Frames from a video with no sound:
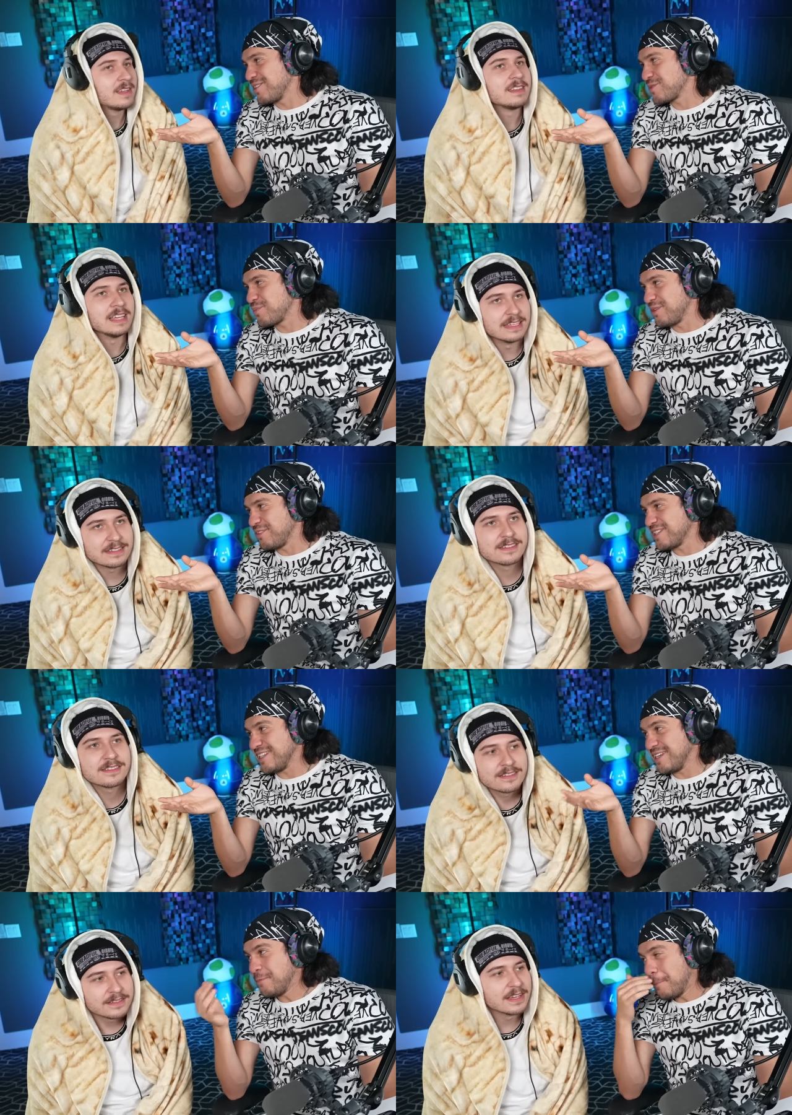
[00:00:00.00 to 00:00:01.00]
Speaker 1: House yes.
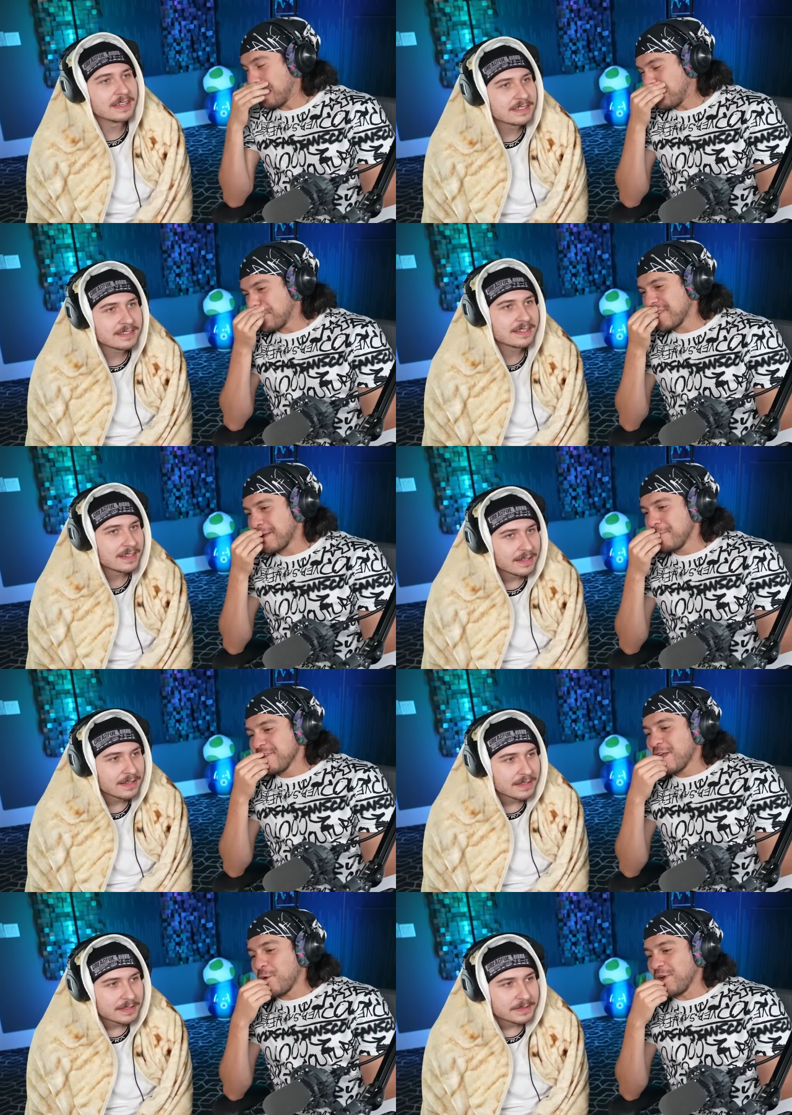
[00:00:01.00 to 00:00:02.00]
previously. Yes.
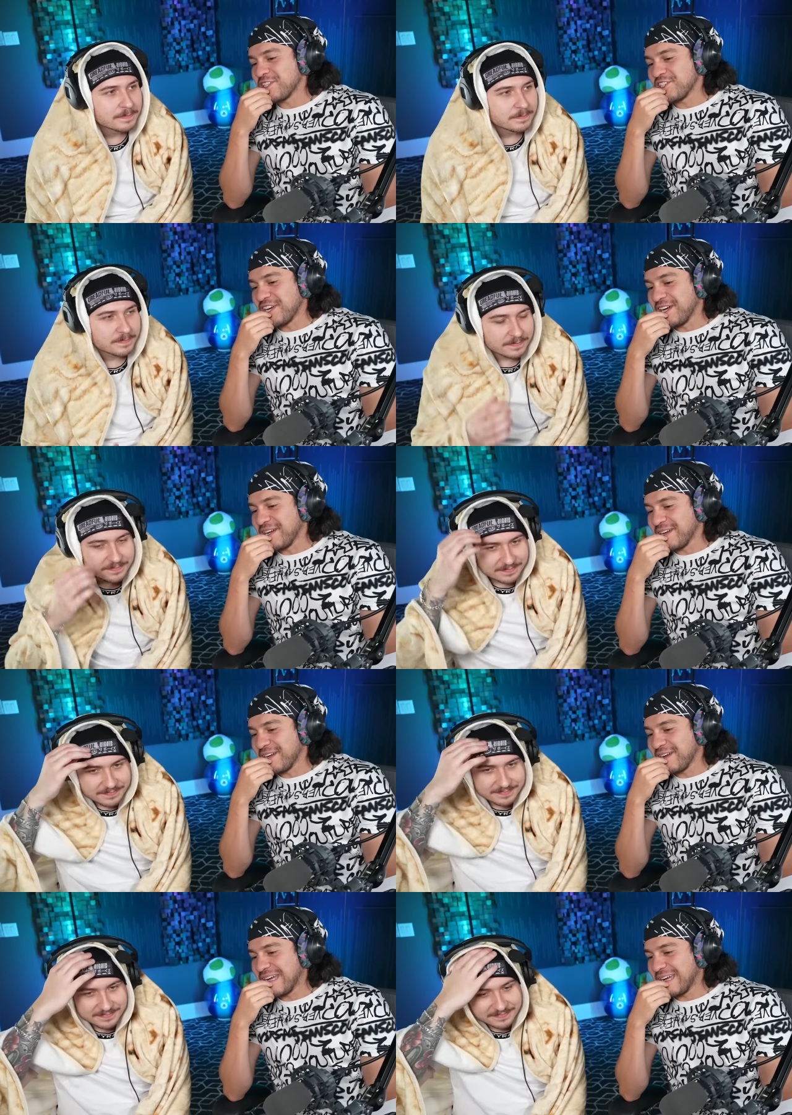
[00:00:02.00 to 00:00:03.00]
Which uh,
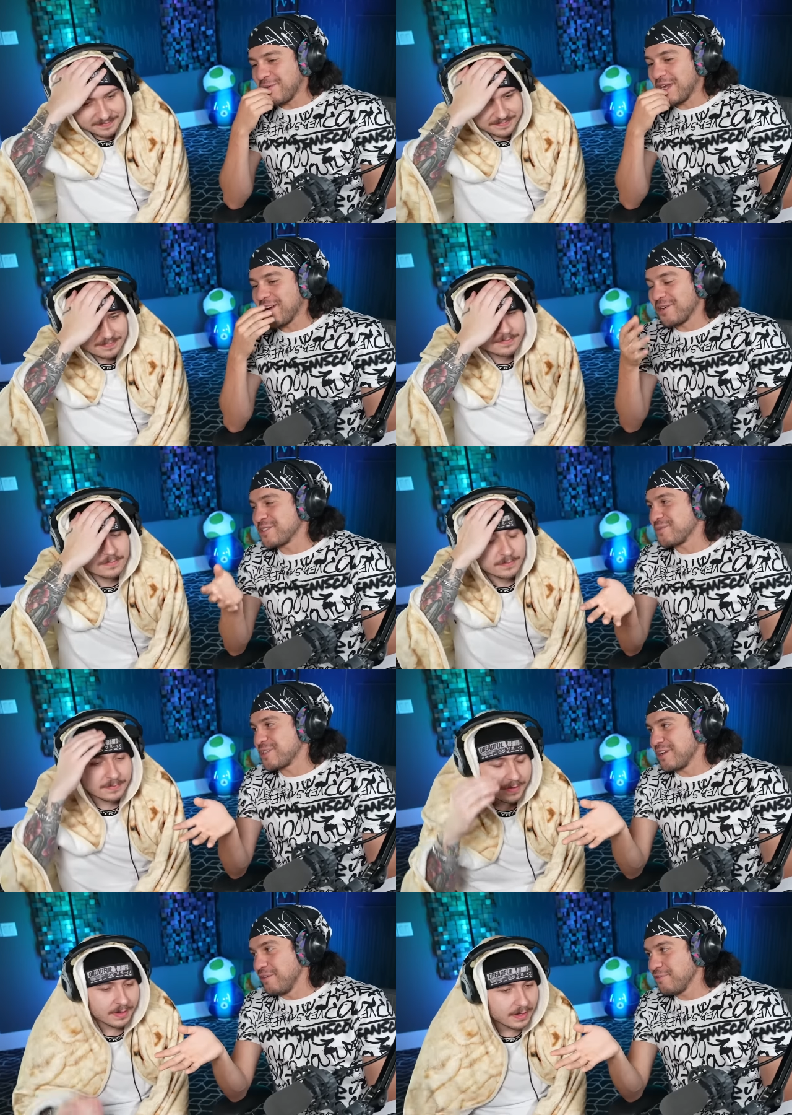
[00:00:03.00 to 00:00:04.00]
we heard some
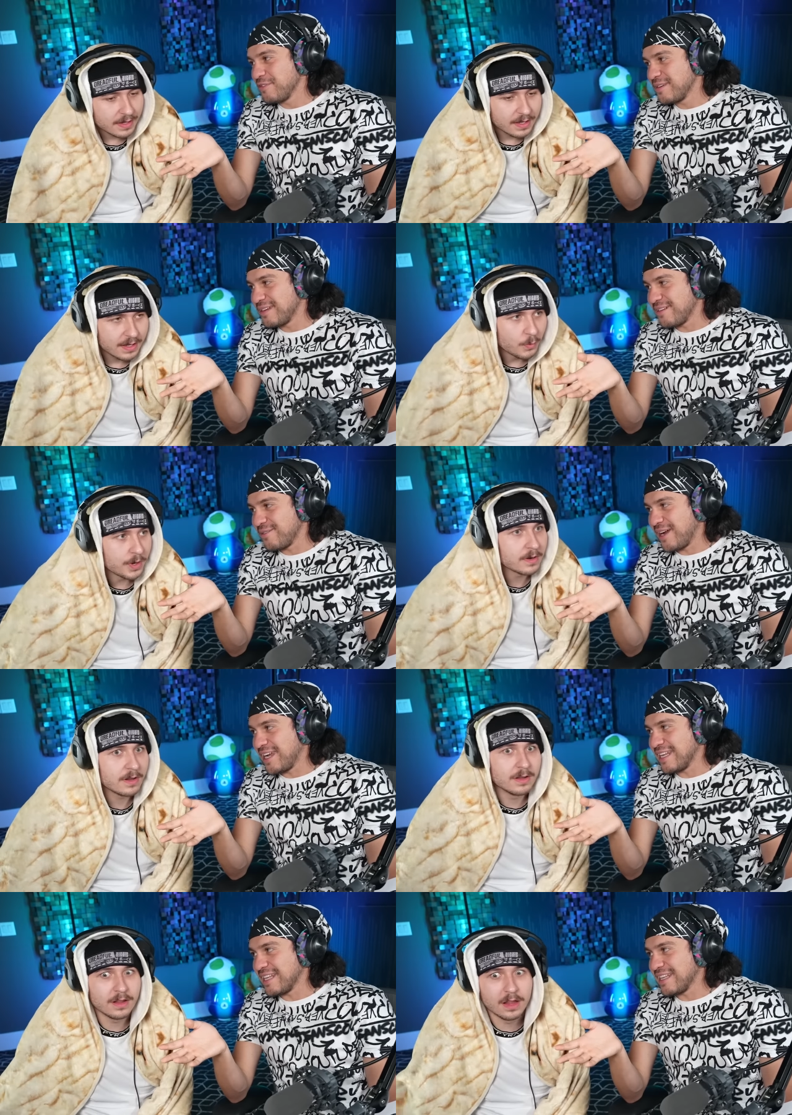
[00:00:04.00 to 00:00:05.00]
stuff
Speaker 2: we heard
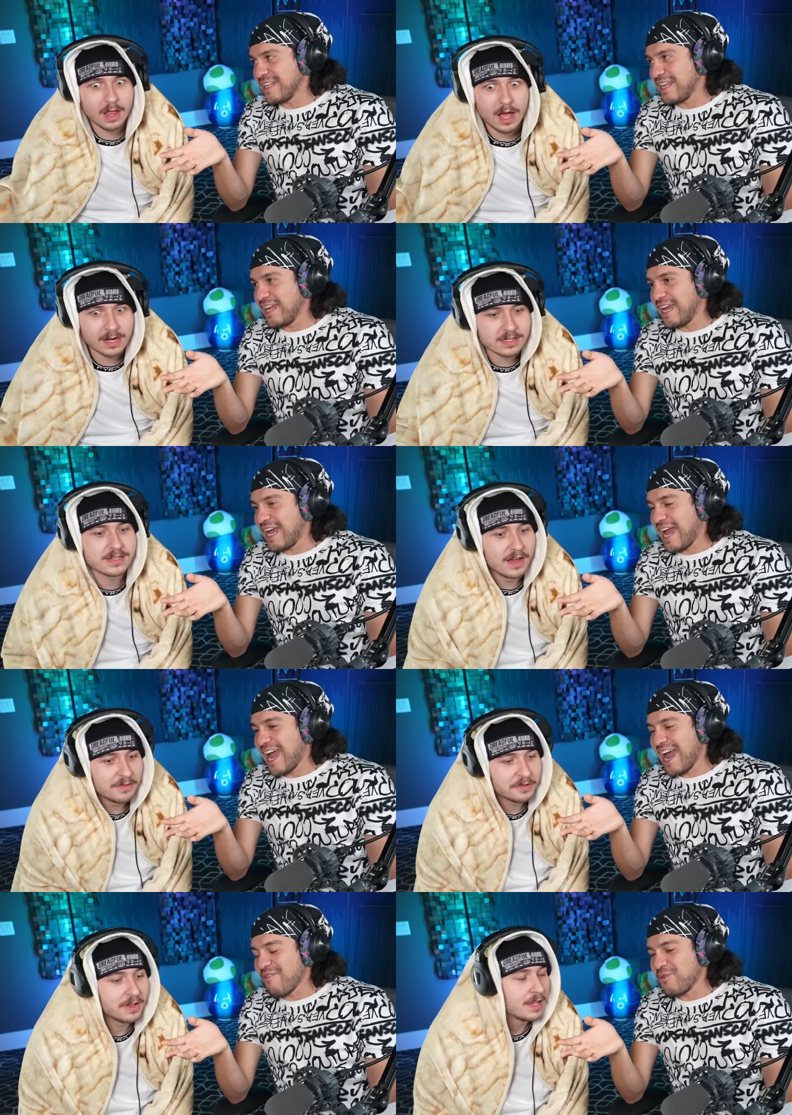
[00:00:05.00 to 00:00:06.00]
a, a lot of
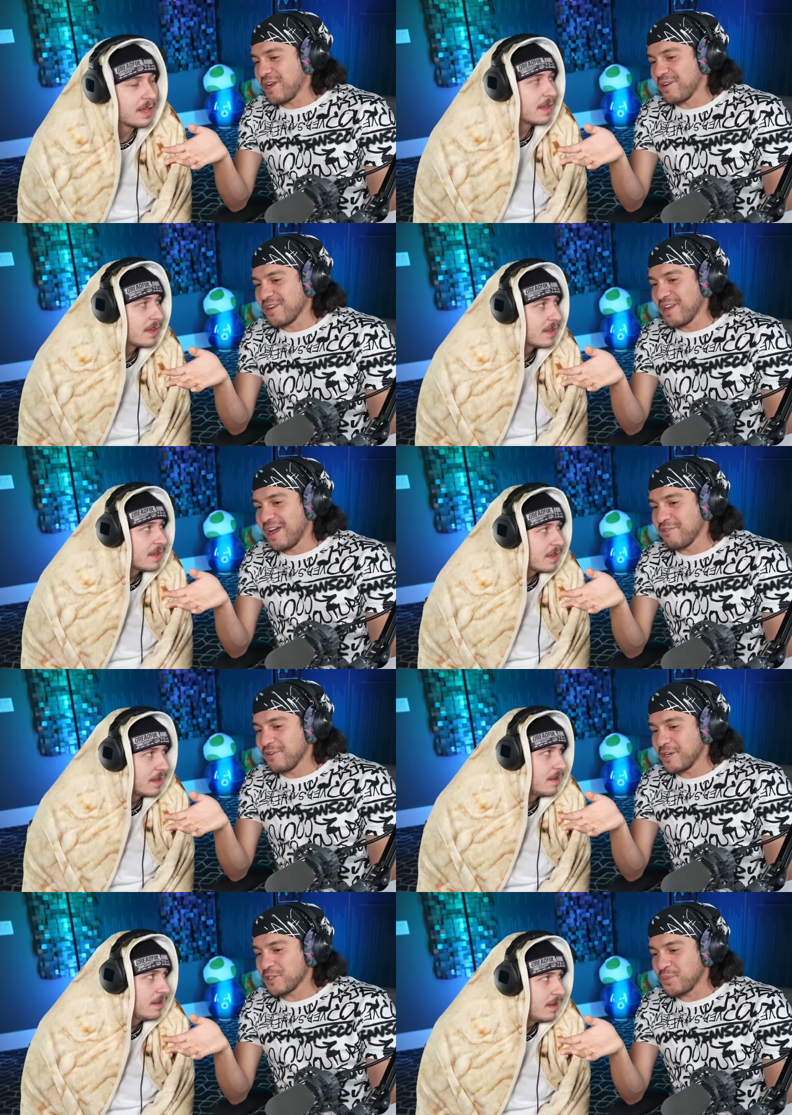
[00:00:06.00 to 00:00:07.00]
stuff.
Speaker 1: We heard a lot
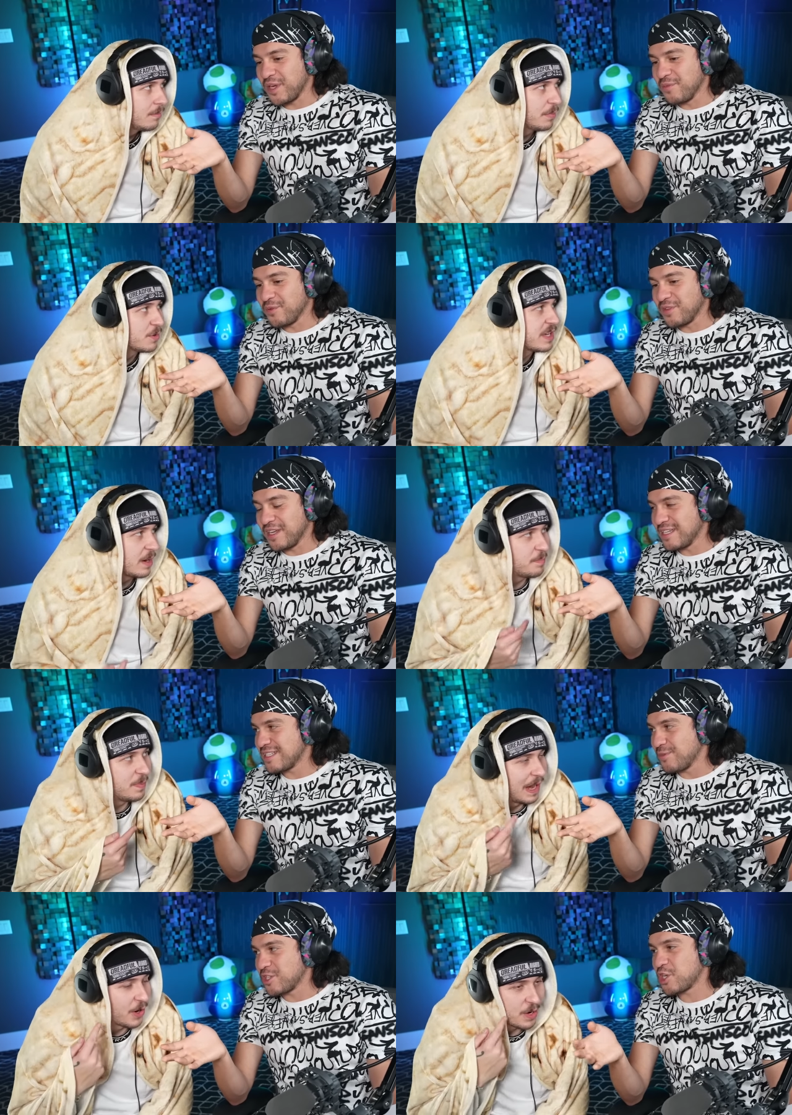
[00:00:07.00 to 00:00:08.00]
of unexplainable. But it was
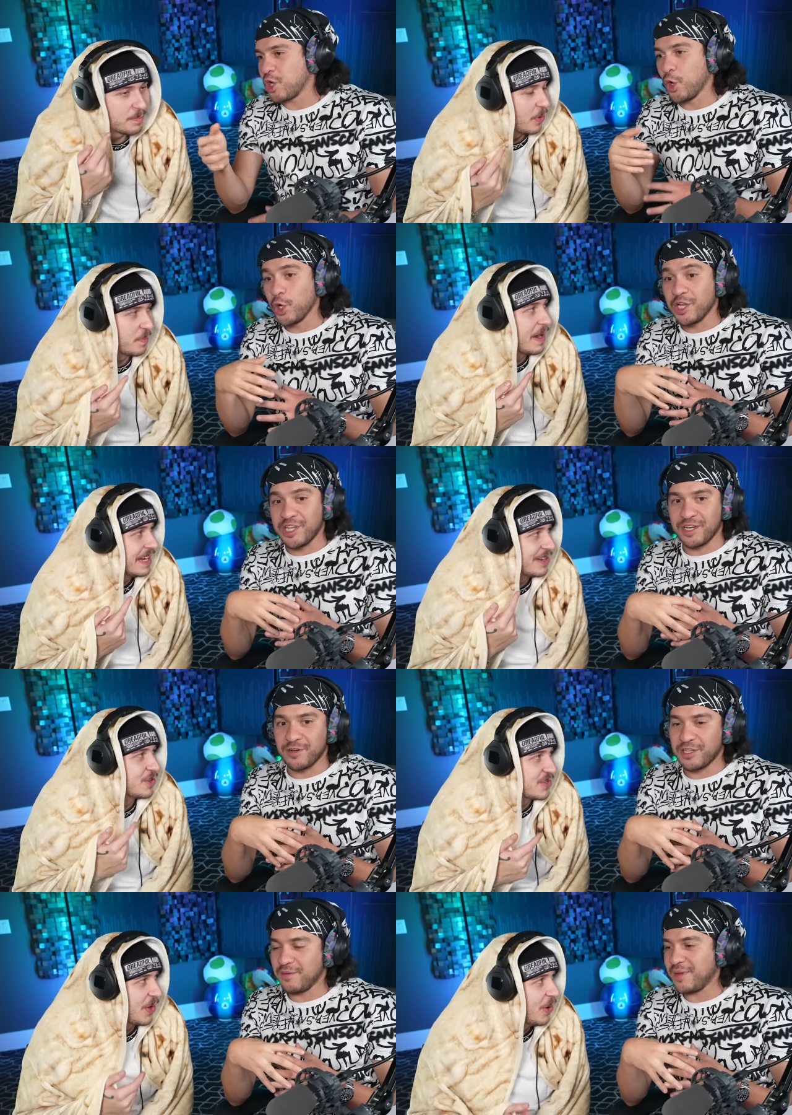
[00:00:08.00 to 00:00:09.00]
things, I which heard it both my
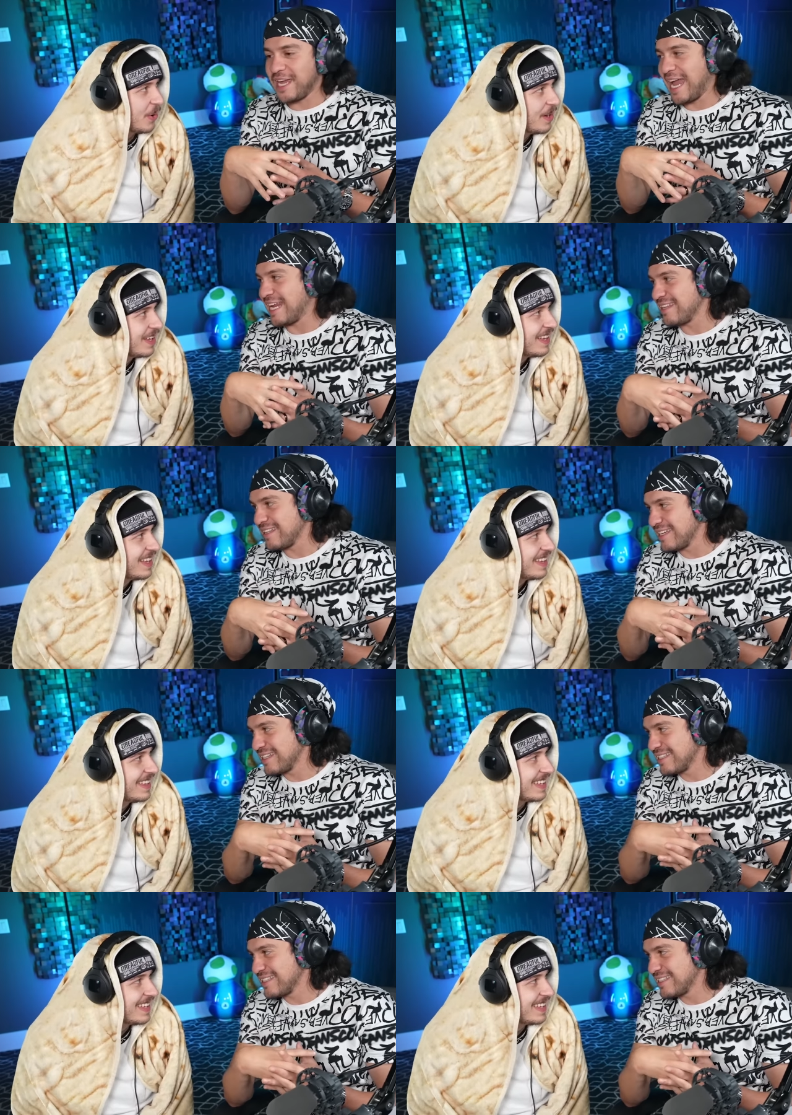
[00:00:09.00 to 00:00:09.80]
ears, literally be anything.